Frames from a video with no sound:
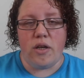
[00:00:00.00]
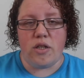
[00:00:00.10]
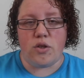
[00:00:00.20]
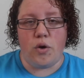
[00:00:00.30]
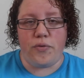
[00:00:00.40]

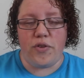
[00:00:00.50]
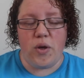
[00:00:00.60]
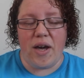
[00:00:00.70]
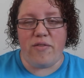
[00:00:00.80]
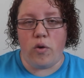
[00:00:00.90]
So hopefully
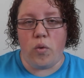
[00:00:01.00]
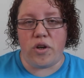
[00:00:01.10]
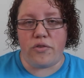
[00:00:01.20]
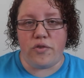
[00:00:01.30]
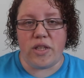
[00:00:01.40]
you have a
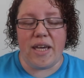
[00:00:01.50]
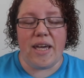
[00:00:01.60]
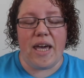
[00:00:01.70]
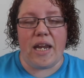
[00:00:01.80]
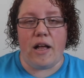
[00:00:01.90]
wonderful
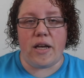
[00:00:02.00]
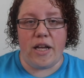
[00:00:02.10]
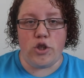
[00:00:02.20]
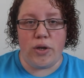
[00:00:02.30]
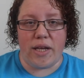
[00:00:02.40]
day, and I'll
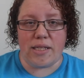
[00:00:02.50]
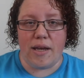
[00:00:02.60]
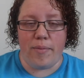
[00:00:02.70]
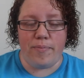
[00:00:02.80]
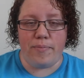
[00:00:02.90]
catch you next
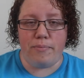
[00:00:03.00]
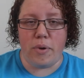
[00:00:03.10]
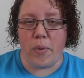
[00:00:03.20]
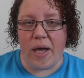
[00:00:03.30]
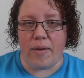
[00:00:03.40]
time.
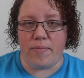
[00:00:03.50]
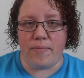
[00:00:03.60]
Bye-bye.